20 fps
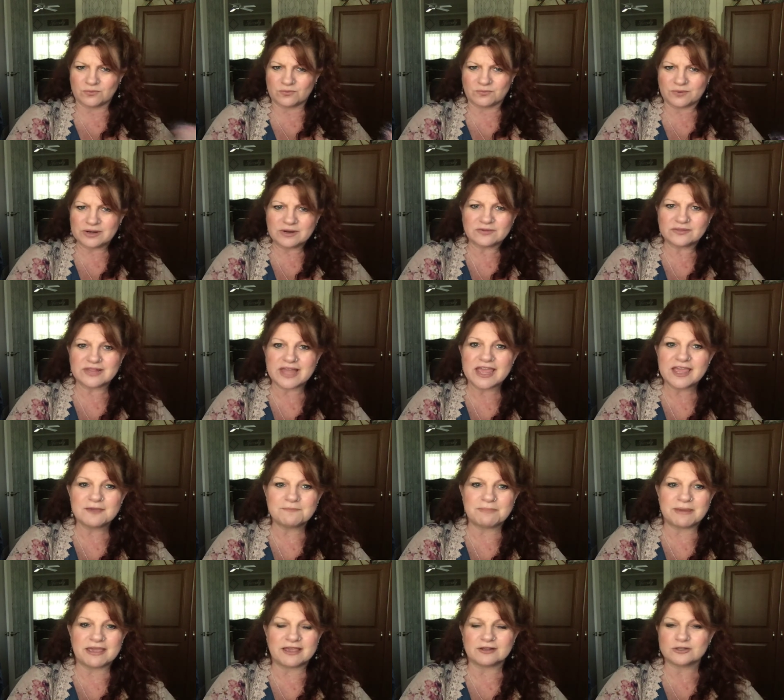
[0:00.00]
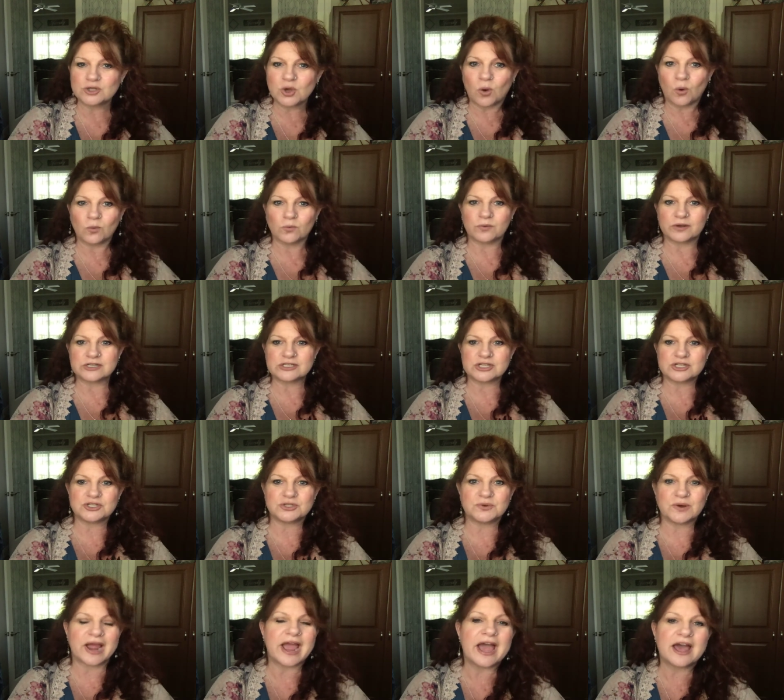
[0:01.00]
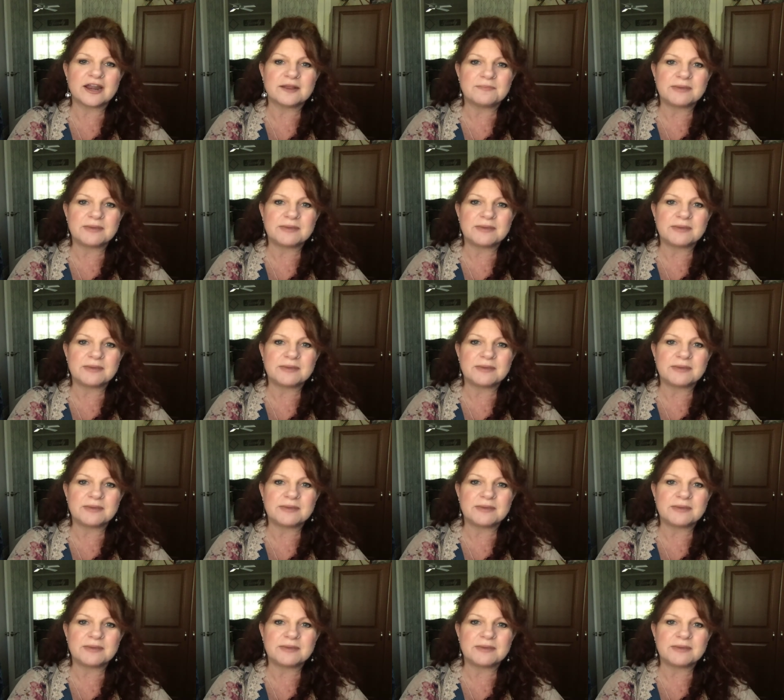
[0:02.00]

we don't like being told what to do or how to